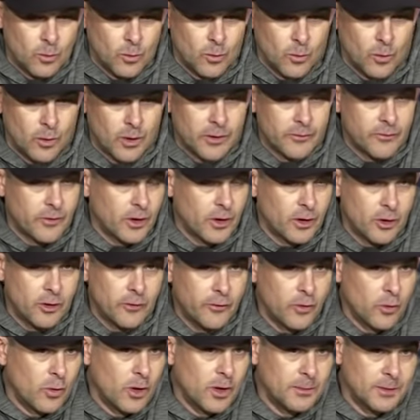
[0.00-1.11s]
one of our
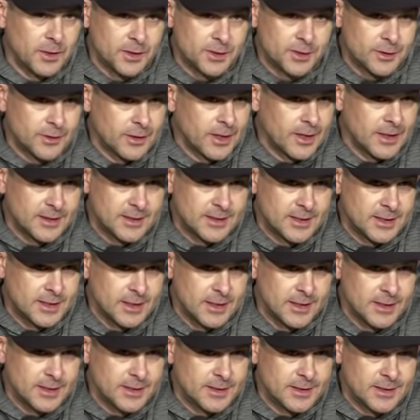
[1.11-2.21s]
overwhelming strengths
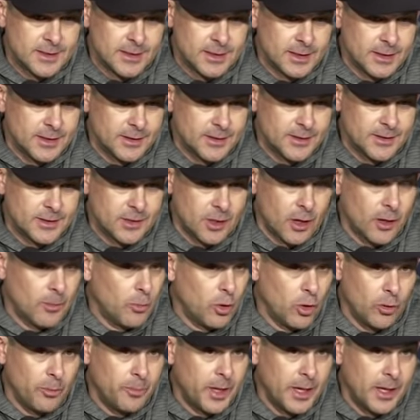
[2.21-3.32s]
is our
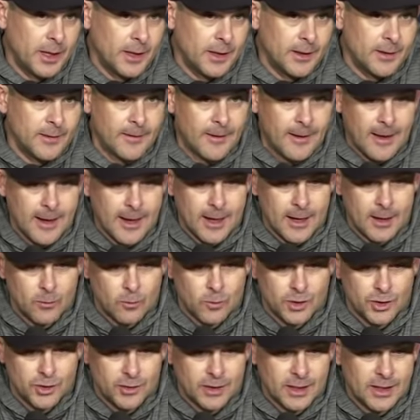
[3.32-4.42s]
bullpen, and
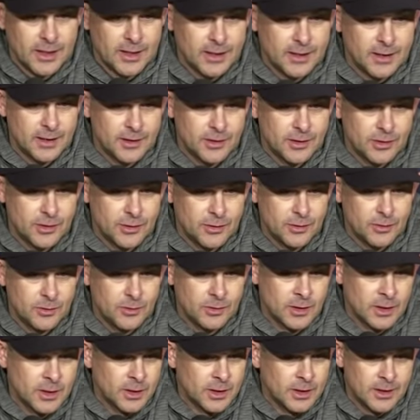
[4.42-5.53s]
when you get into
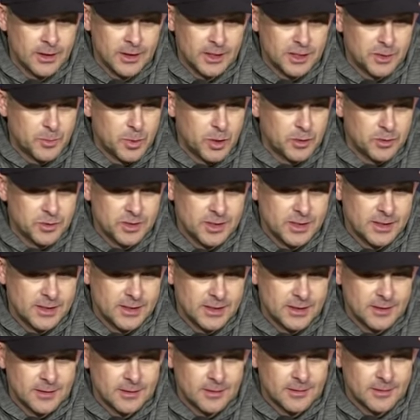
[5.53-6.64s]
these
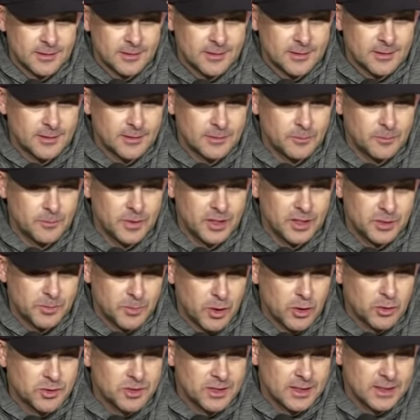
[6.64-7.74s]
postseason
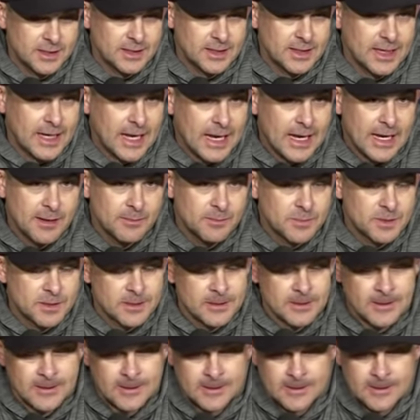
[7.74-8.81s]
games,